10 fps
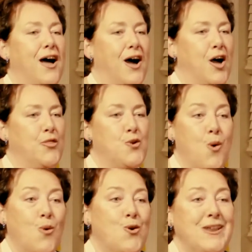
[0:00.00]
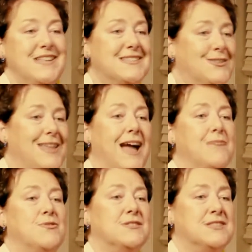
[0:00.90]
the Congolese, the
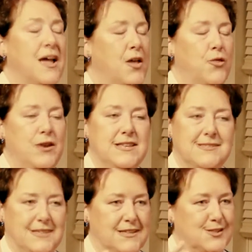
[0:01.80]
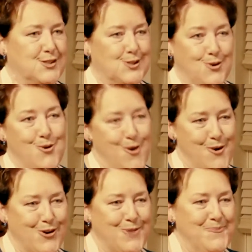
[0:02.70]
diamonds. The list is so long.